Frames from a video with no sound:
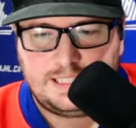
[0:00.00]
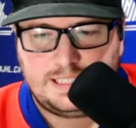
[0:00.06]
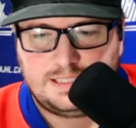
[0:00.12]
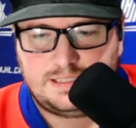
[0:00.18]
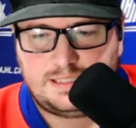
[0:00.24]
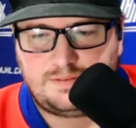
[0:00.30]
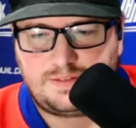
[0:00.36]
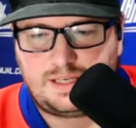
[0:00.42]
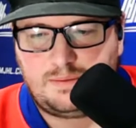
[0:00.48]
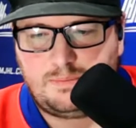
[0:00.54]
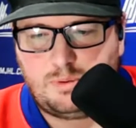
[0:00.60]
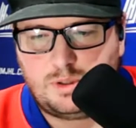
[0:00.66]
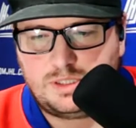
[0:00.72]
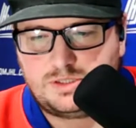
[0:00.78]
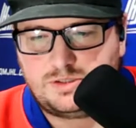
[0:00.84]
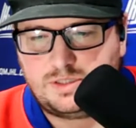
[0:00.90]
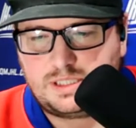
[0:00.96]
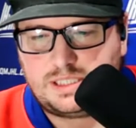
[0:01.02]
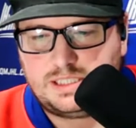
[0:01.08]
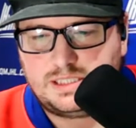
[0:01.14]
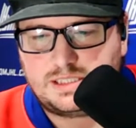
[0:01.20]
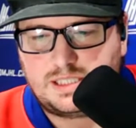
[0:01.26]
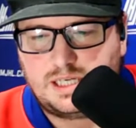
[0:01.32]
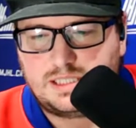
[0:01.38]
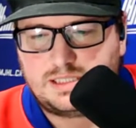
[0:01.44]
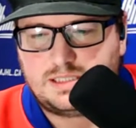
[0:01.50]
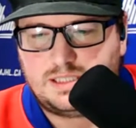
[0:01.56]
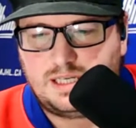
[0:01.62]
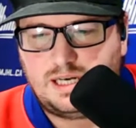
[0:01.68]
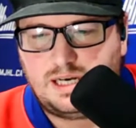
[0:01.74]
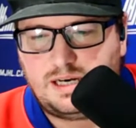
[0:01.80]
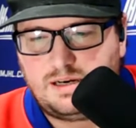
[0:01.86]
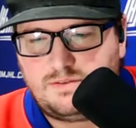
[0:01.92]
7-game point streak. He's got
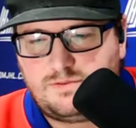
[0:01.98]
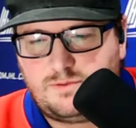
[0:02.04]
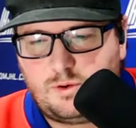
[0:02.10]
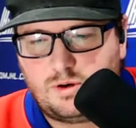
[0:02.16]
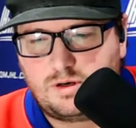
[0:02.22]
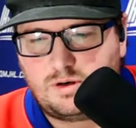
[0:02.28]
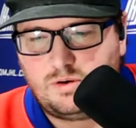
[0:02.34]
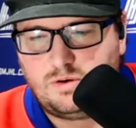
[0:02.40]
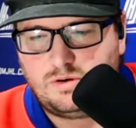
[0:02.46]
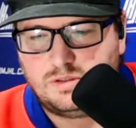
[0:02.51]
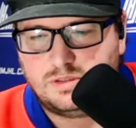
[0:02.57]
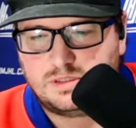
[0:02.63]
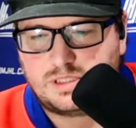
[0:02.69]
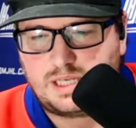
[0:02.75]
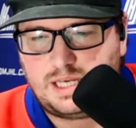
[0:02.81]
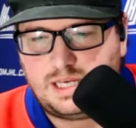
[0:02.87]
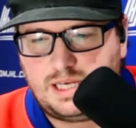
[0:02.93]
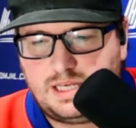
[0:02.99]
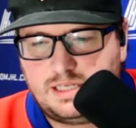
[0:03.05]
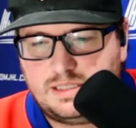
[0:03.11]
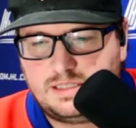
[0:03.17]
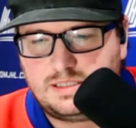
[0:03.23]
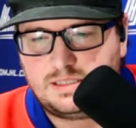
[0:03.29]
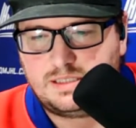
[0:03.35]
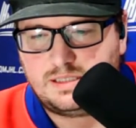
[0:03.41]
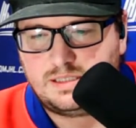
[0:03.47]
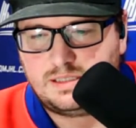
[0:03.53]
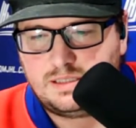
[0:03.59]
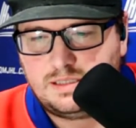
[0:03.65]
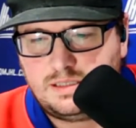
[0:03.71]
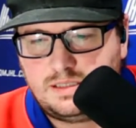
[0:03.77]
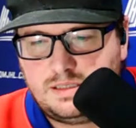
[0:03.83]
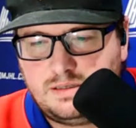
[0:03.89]
4 goals and
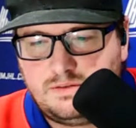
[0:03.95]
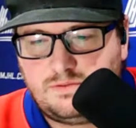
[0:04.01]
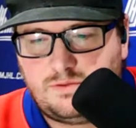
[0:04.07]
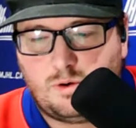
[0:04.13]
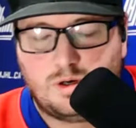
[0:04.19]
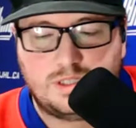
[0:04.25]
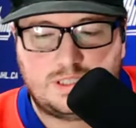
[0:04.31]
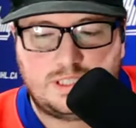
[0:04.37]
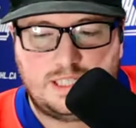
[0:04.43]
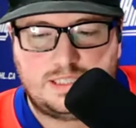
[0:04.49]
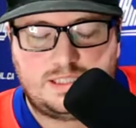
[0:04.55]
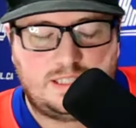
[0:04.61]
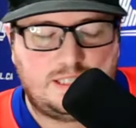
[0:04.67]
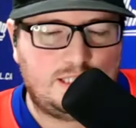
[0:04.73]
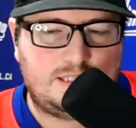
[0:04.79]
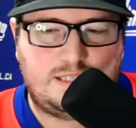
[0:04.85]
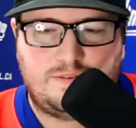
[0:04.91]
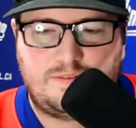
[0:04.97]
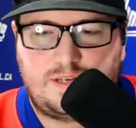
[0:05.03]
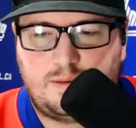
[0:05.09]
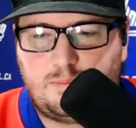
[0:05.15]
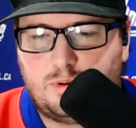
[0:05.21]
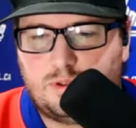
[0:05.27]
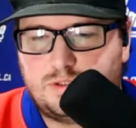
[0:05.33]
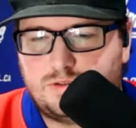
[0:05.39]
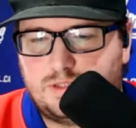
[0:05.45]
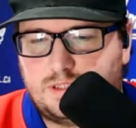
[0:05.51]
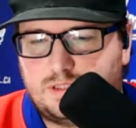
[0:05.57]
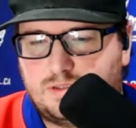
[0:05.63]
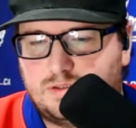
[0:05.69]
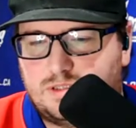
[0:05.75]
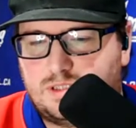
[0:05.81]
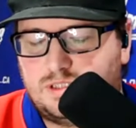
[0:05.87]
4 assists in that 7-game point streak.
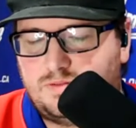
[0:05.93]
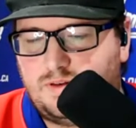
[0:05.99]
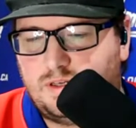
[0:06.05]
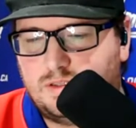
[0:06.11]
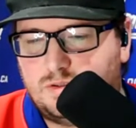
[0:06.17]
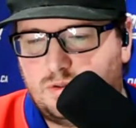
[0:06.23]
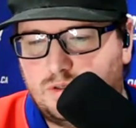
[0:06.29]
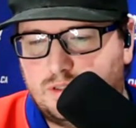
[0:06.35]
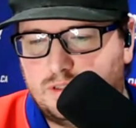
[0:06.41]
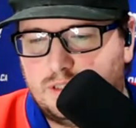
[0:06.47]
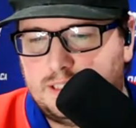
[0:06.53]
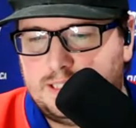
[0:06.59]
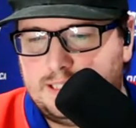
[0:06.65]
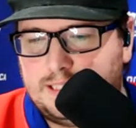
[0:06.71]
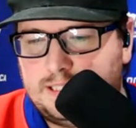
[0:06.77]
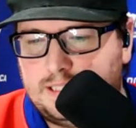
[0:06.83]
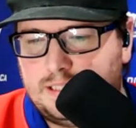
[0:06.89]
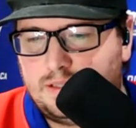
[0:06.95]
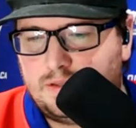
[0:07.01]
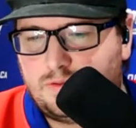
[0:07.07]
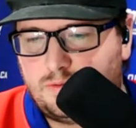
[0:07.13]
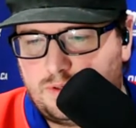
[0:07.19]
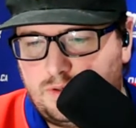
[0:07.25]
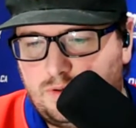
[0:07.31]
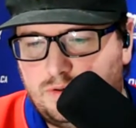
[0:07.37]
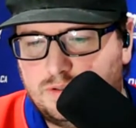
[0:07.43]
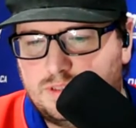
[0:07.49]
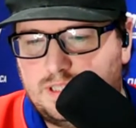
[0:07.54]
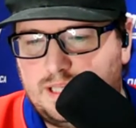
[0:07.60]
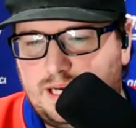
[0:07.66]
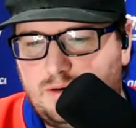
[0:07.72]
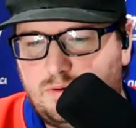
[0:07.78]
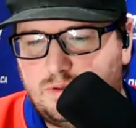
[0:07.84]
So since Valdor, 3 goals in
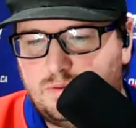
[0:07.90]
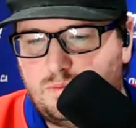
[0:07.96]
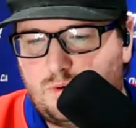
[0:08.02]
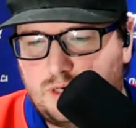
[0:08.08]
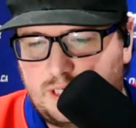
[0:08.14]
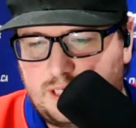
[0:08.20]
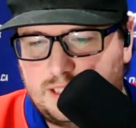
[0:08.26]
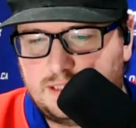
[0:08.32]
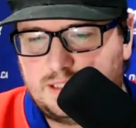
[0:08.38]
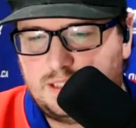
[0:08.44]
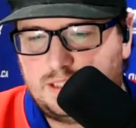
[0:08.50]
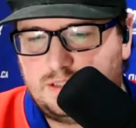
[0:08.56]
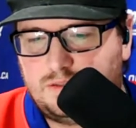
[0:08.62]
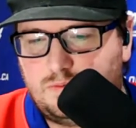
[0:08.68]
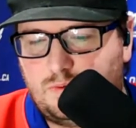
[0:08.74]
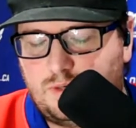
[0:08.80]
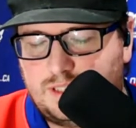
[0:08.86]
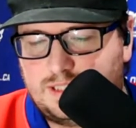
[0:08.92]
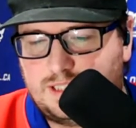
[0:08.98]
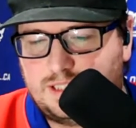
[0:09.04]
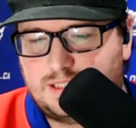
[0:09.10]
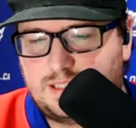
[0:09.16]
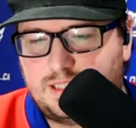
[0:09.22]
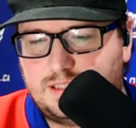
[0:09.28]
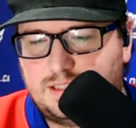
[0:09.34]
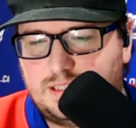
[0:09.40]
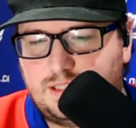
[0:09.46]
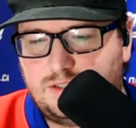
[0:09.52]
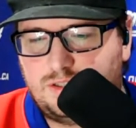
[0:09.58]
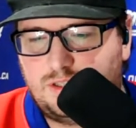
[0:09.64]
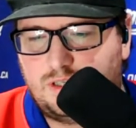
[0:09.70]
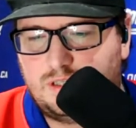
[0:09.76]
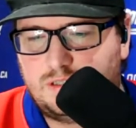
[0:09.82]
that one, 1 assist against St.
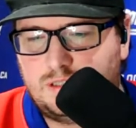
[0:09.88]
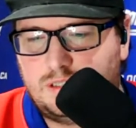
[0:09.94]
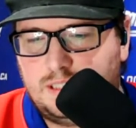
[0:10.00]
John,